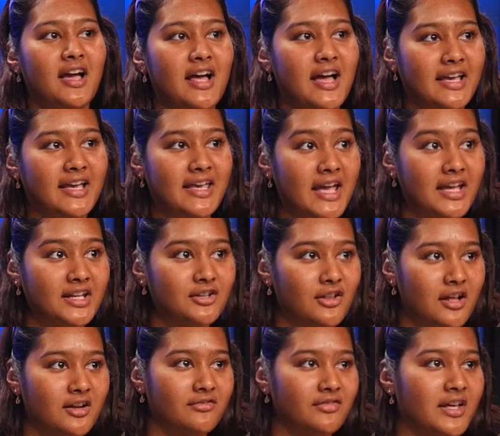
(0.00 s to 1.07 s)
gained a
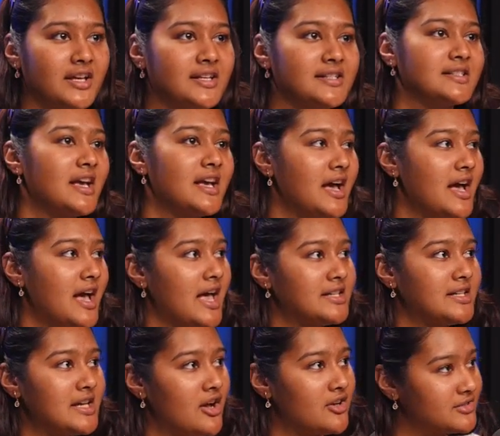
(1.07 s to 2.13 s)
lot of things, and
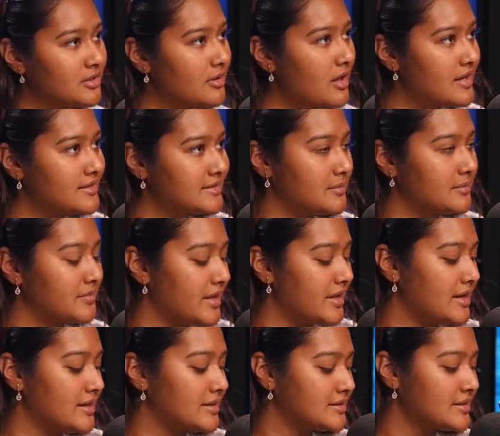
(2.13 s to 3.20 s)
I also lost some
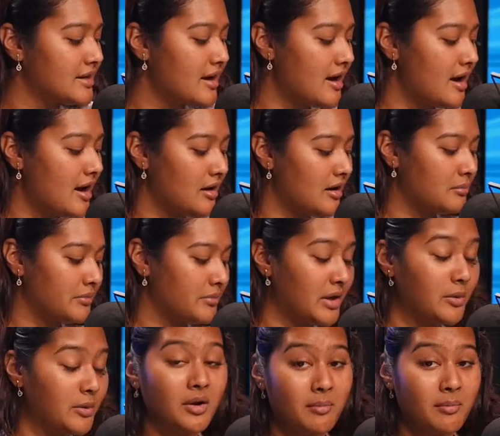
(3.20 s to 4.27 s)
things. They
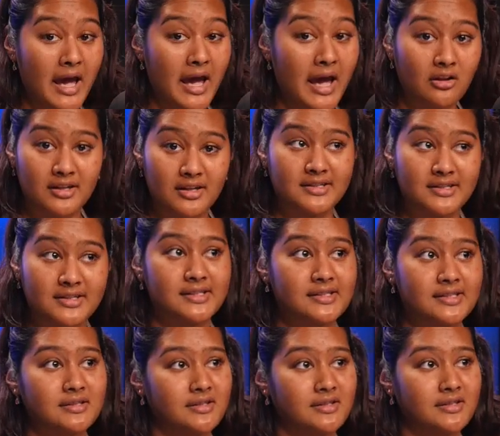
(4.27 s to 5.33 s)
weren't bad losses.
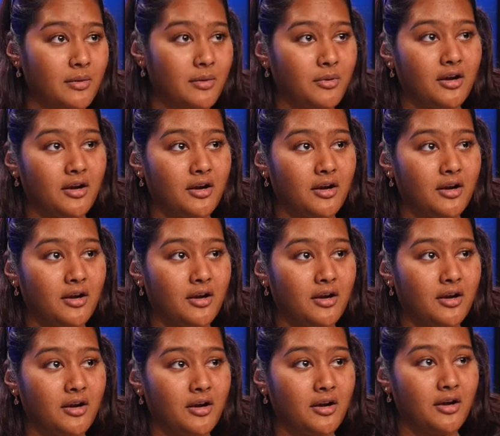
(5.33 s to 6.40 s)
They were
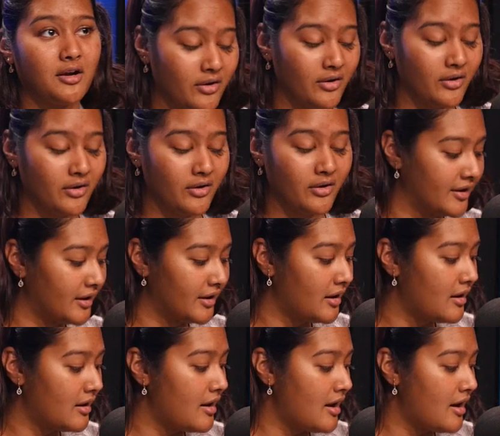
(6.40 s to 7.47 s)
actually for the better.
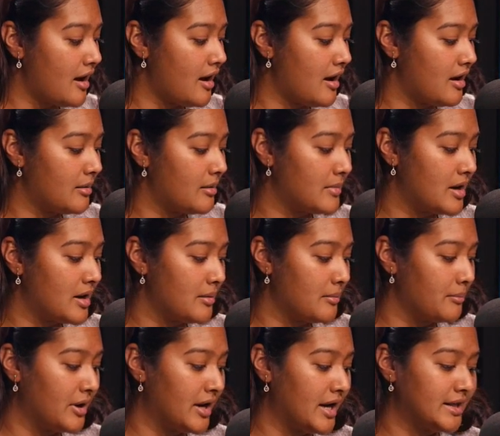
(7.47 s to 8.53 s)

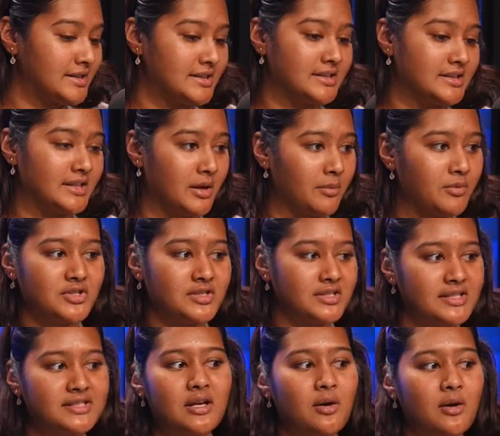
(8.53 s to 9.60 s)
But they were just
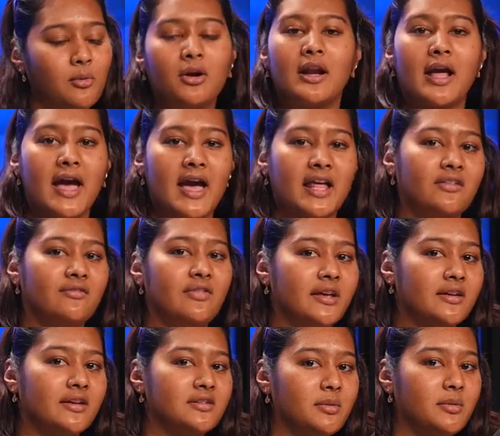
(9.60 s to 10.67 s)
things that weren't adding
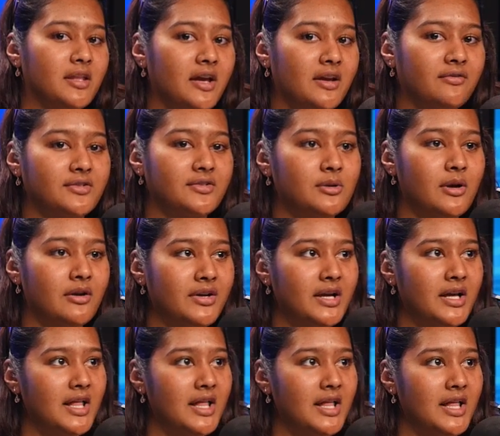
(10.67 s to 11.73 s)
value to my life. So I
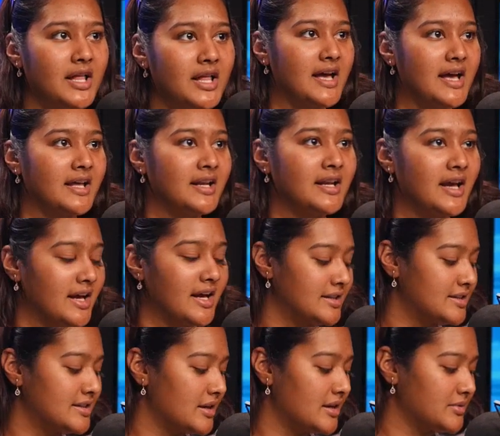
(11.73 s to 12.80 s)
realized that, and
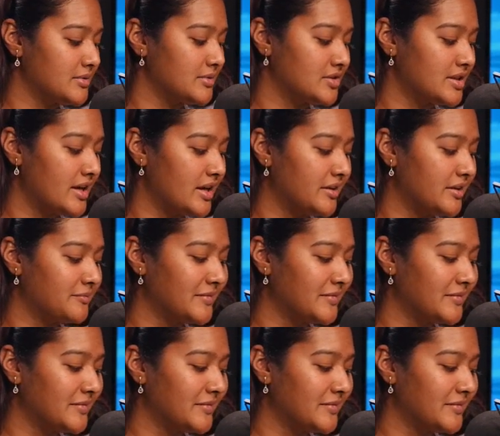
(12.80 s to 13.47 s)
I was just like,